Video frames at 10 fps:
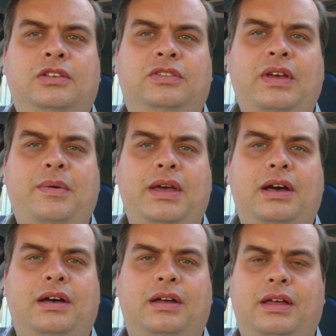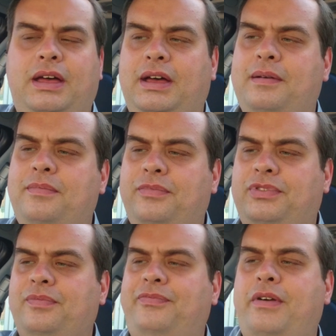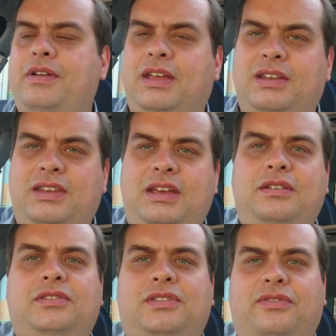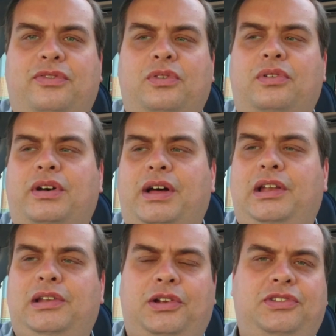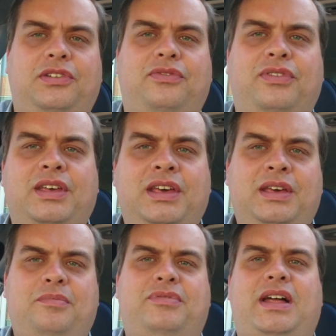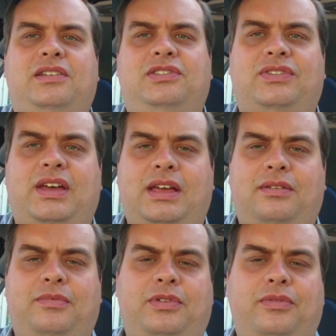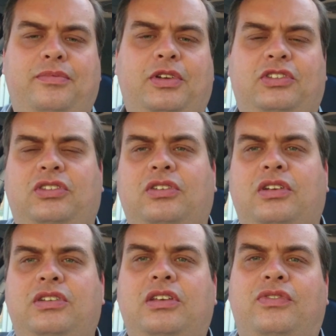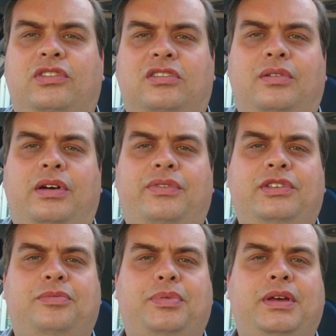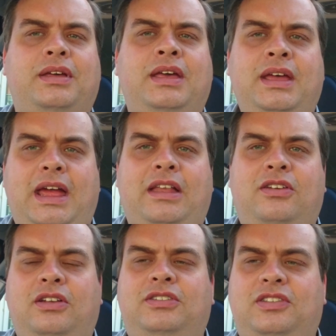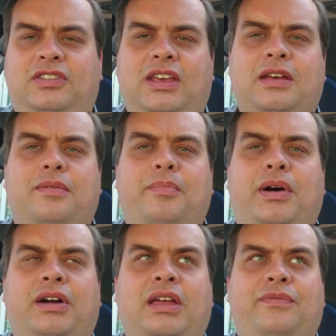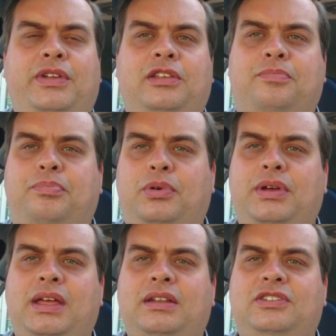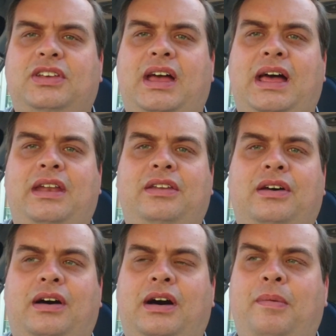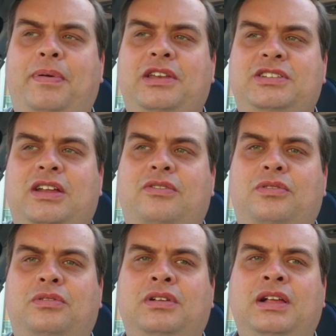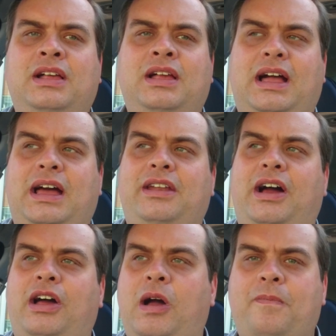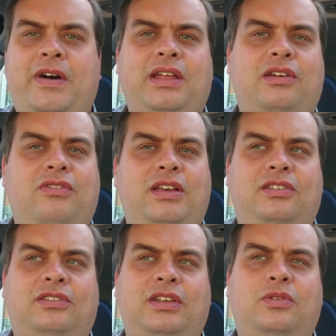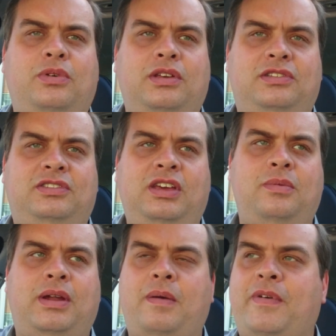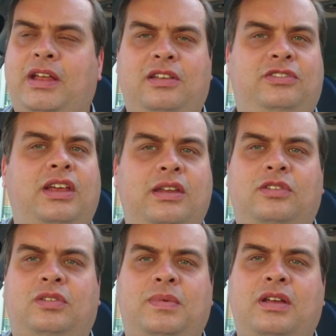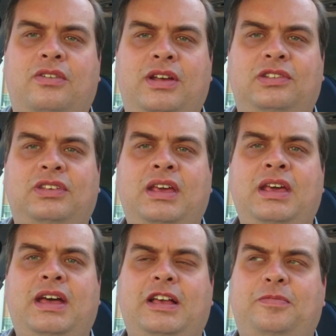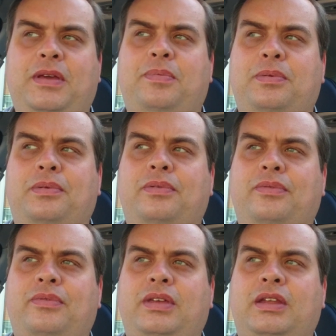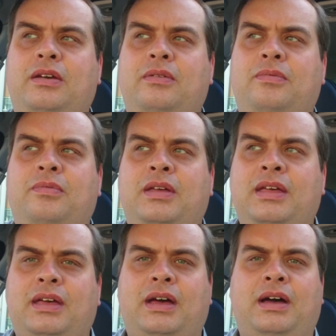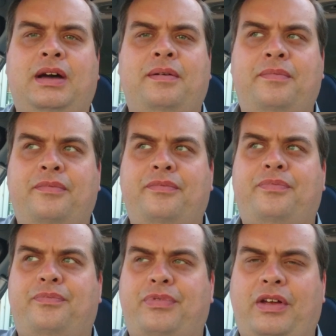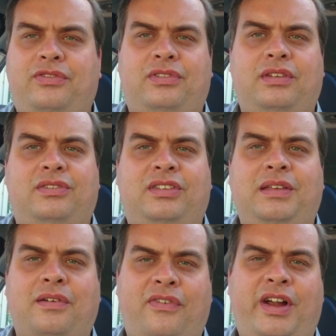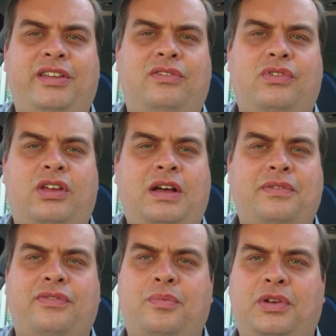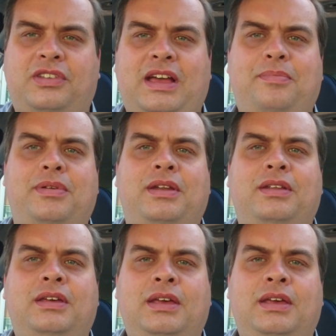So there we are. Some very good news for a lot of brands there. Not so good news for others, but it's good to see a market that is buoyant and up in general, and I hope that increases in August too, and I hope that continues to increase as people, you know, Perhaps the finances recover from what's happened.